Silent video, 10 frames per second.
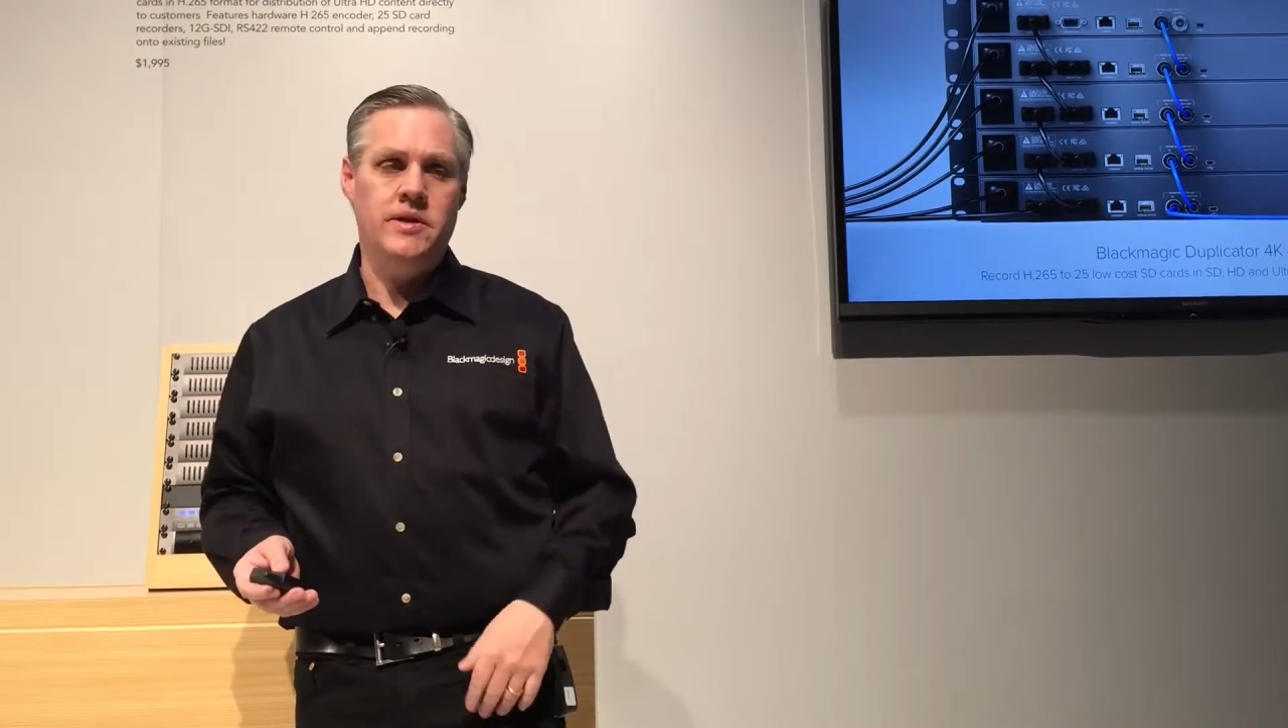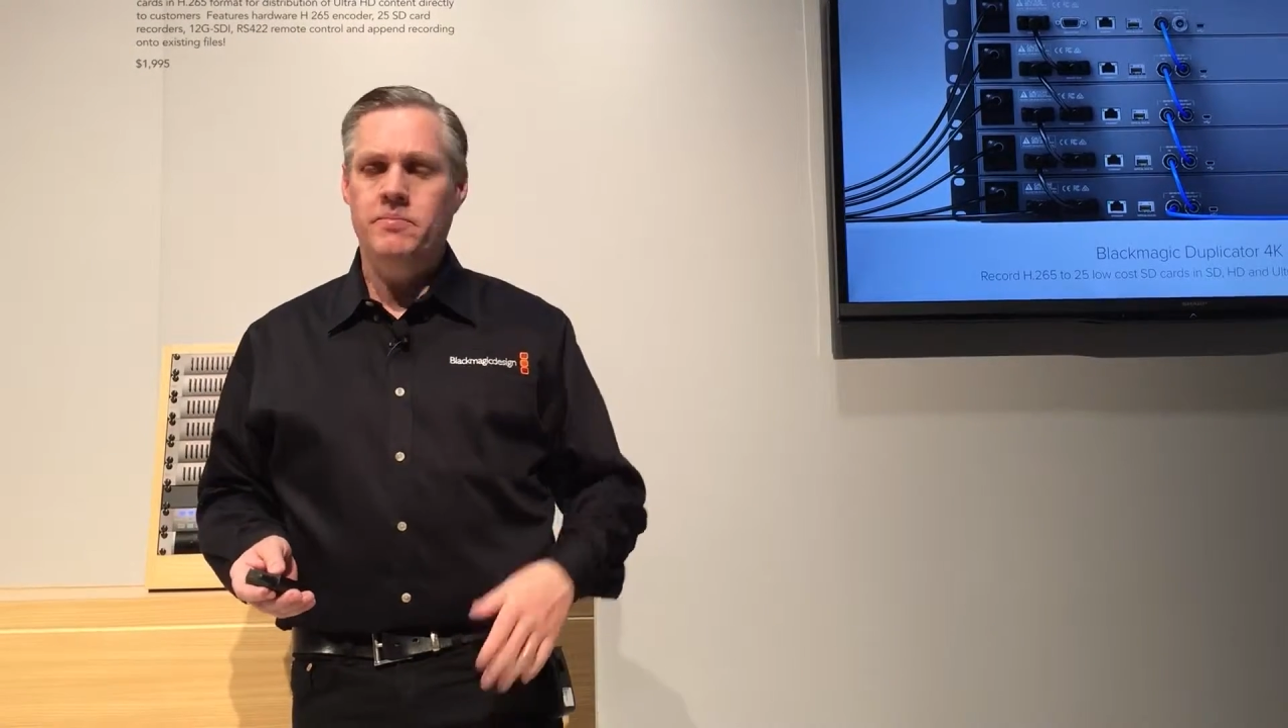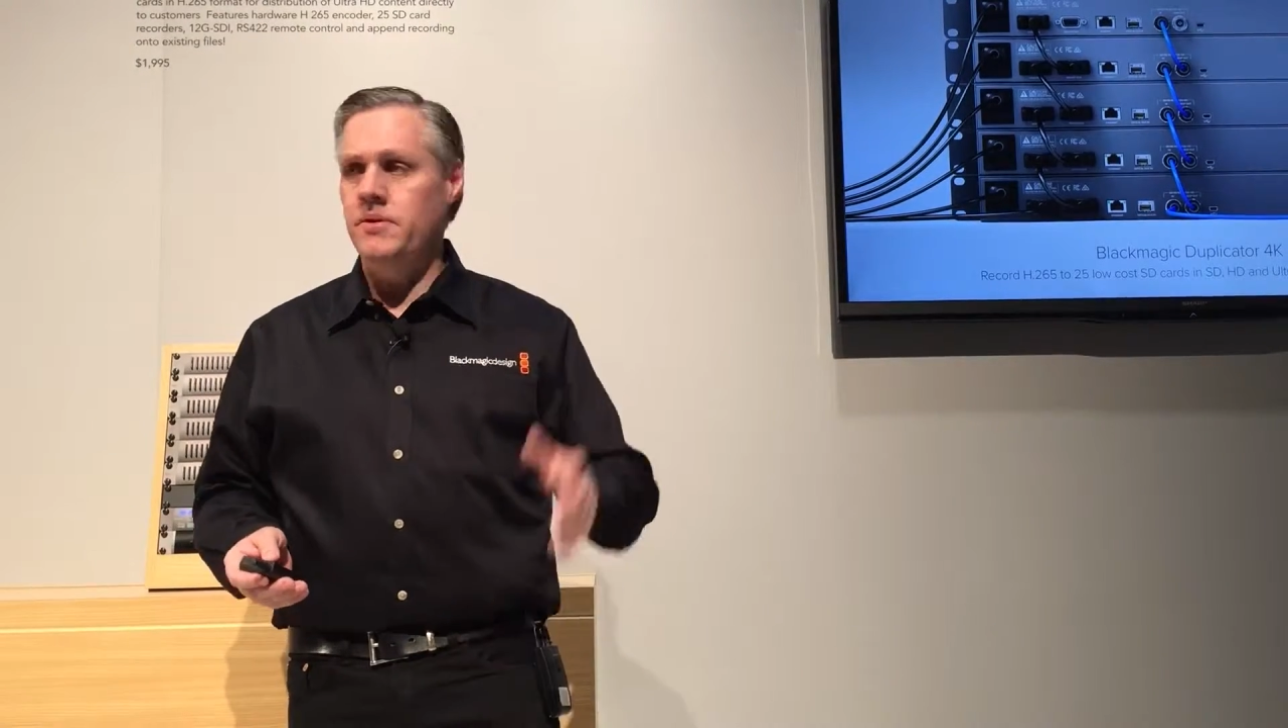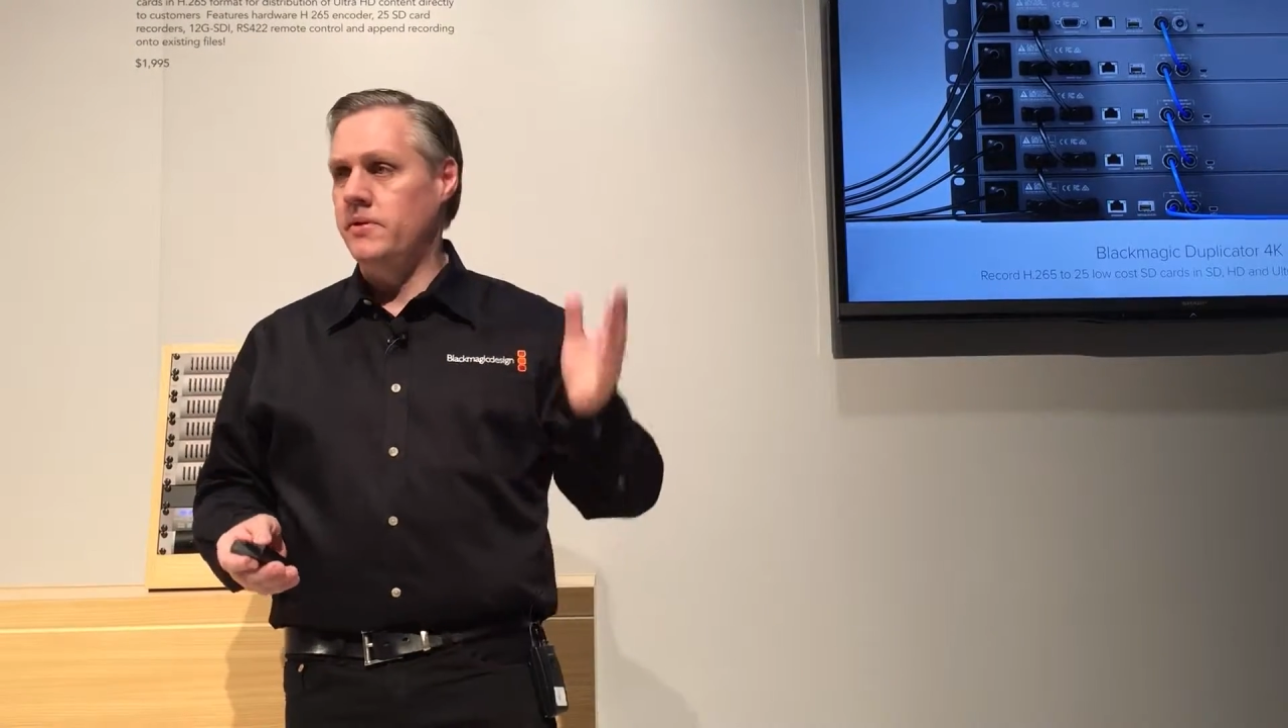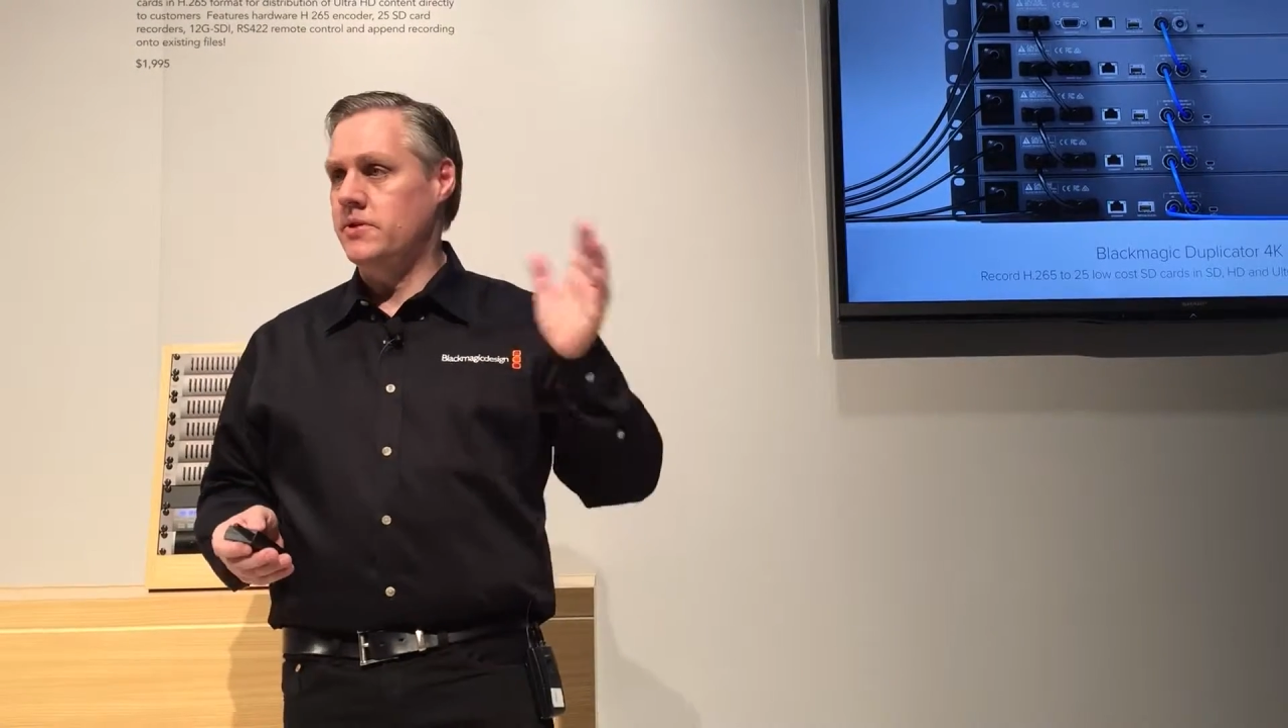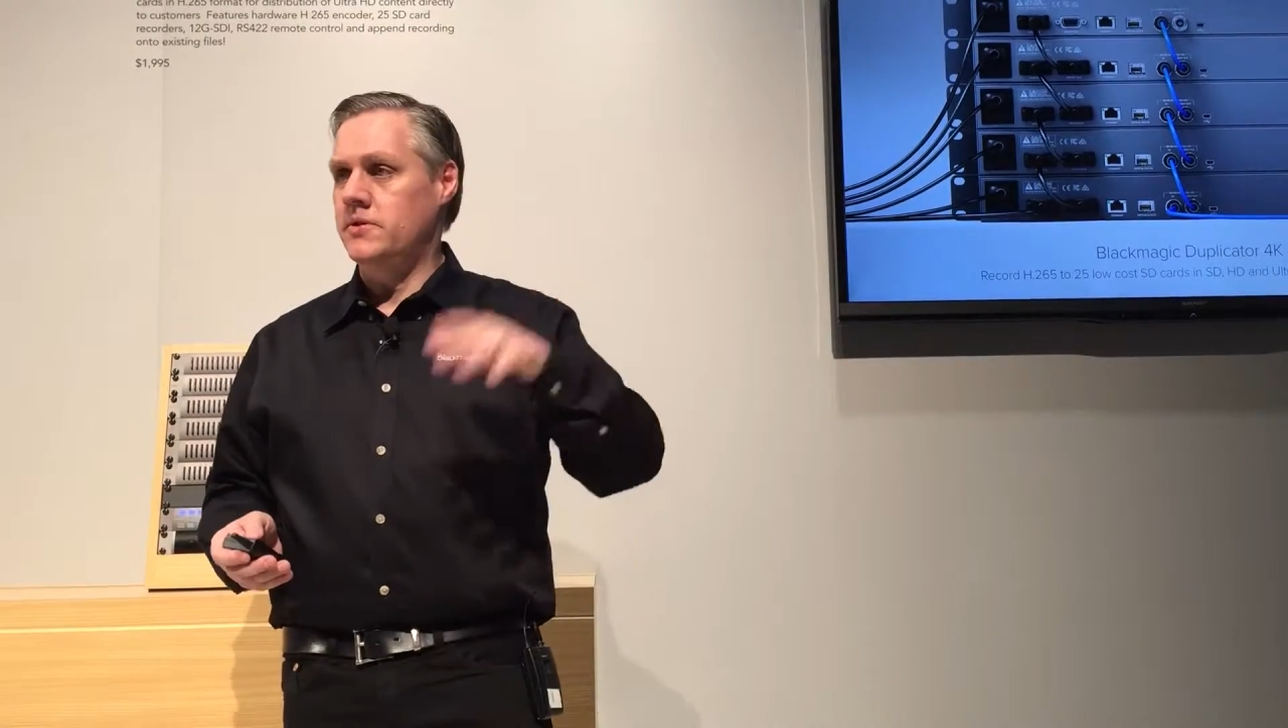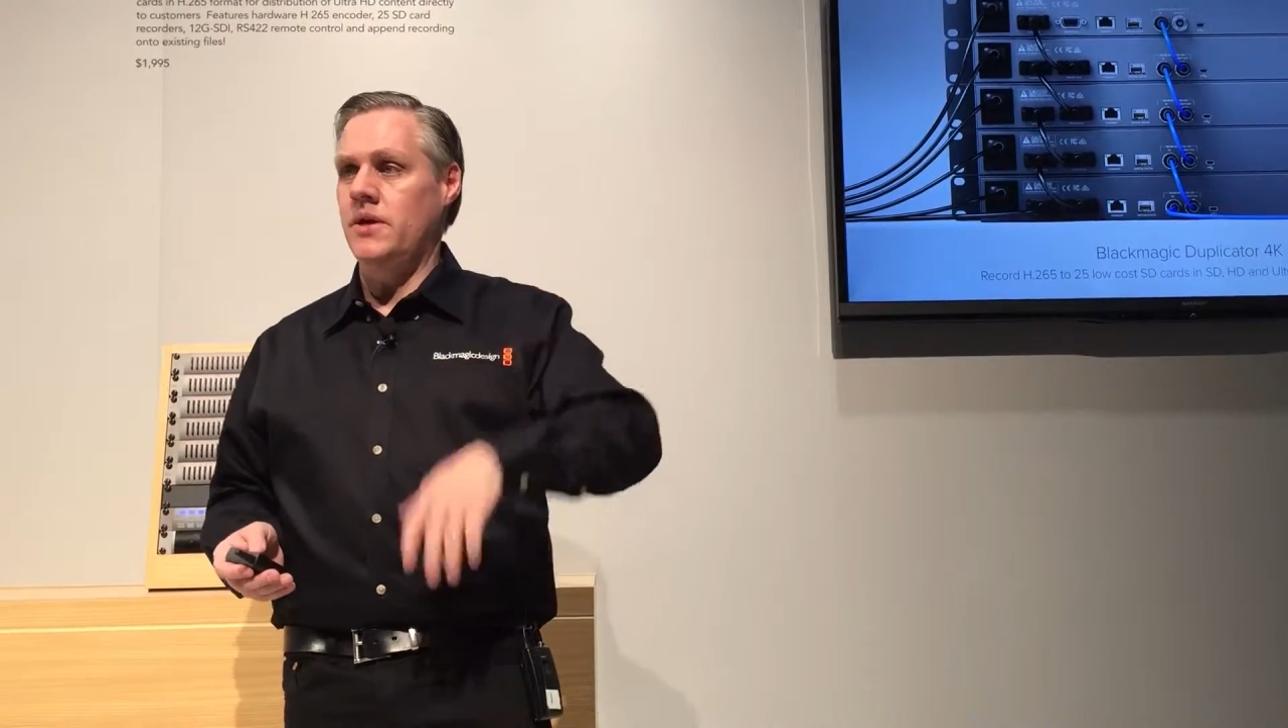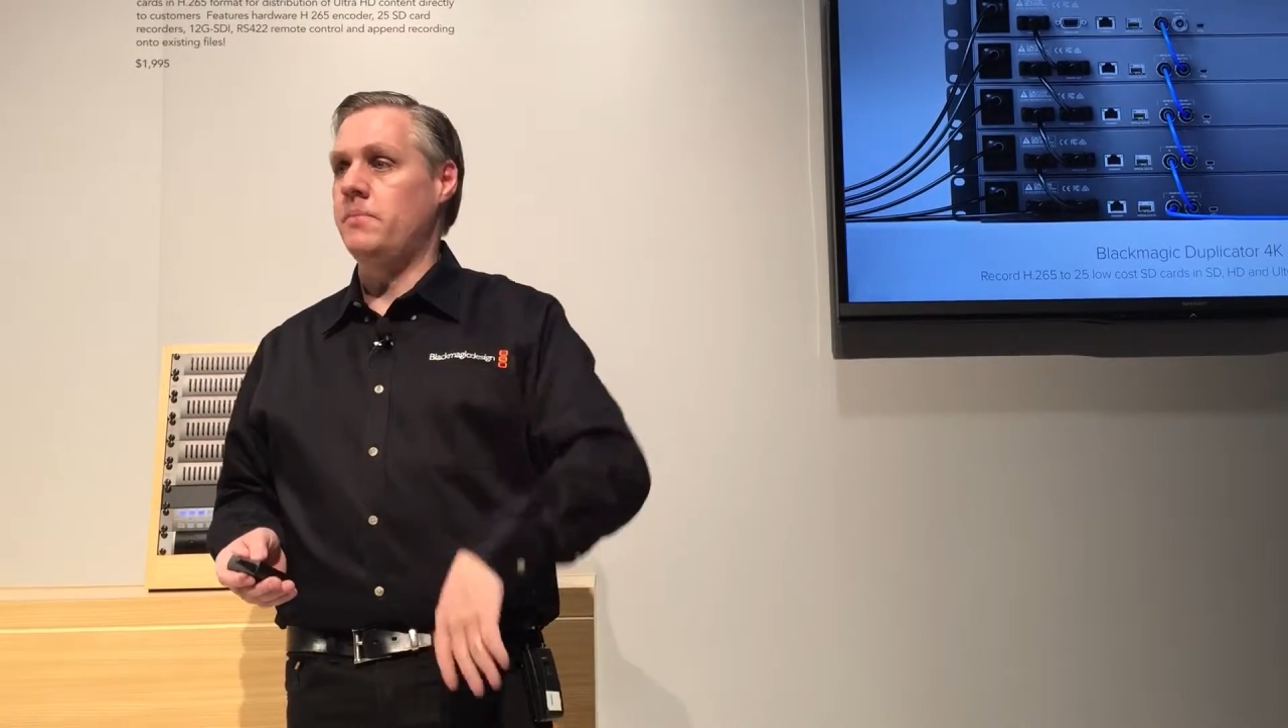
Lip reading: So you can pretty much just